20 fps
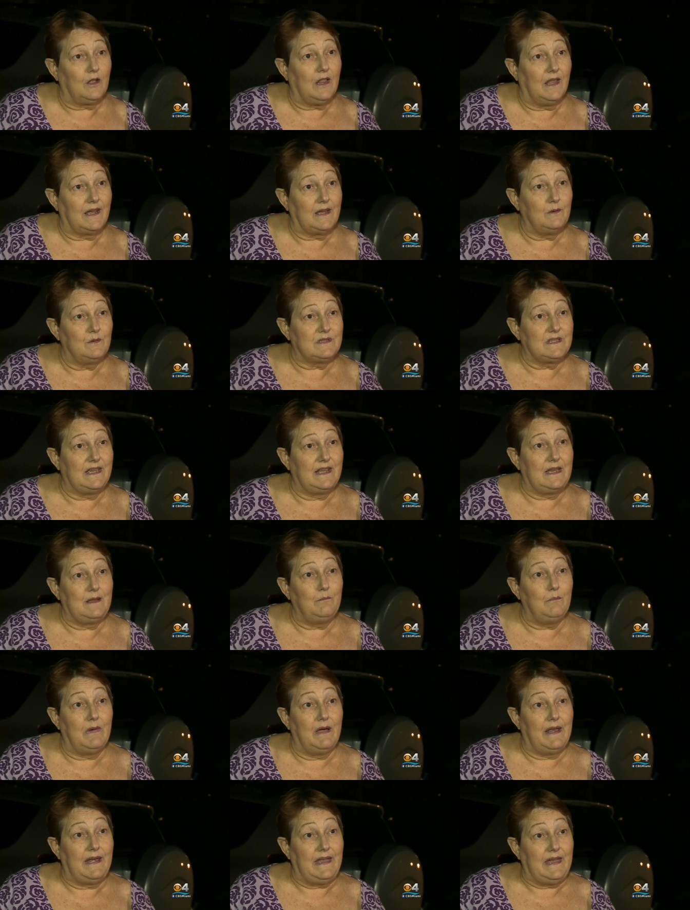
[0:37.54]
Like he was
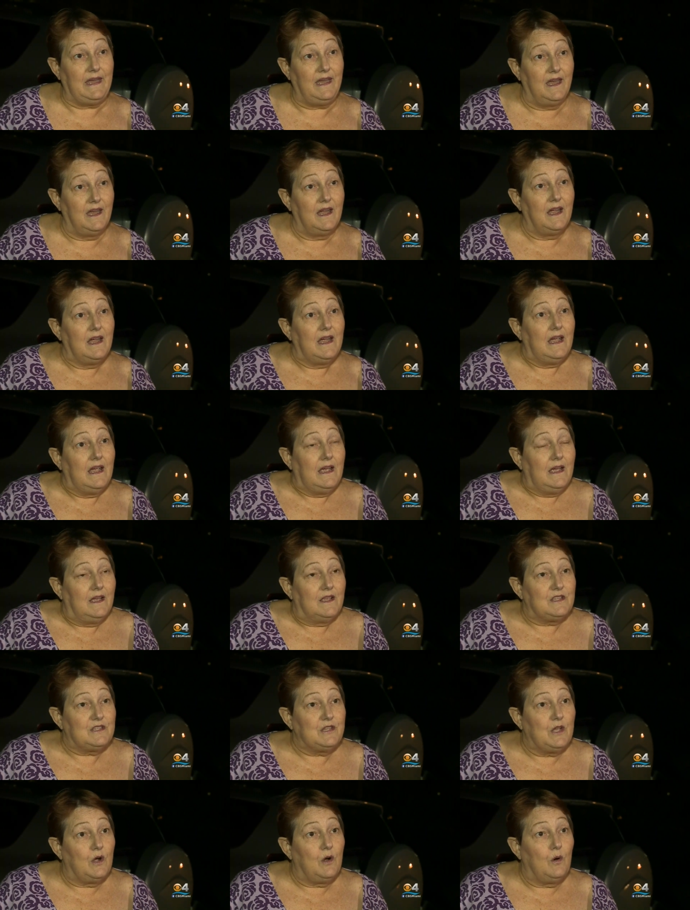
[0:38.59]
getting money
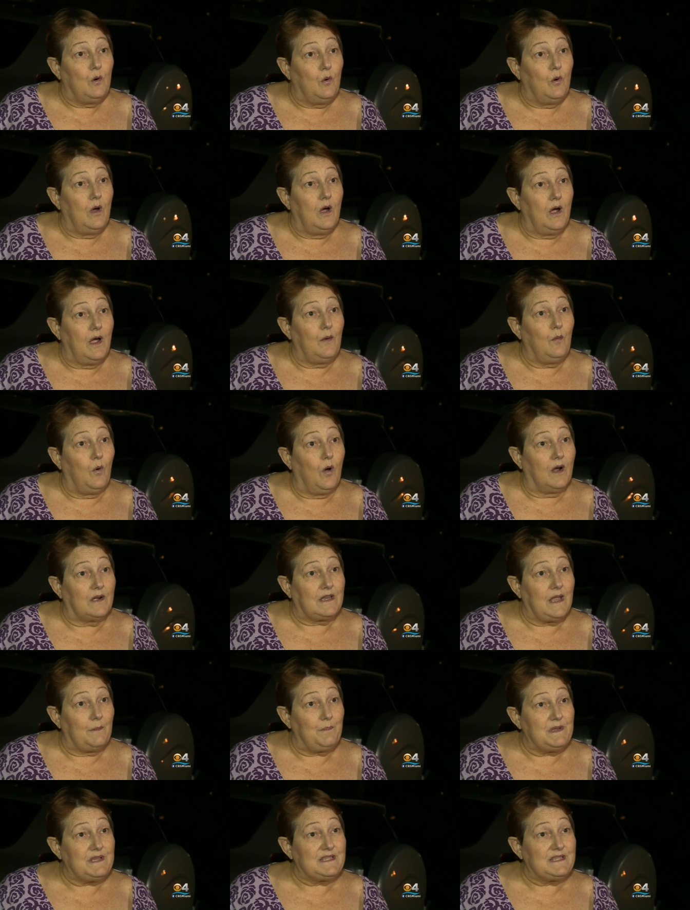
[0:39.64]
Diana Harrington remembers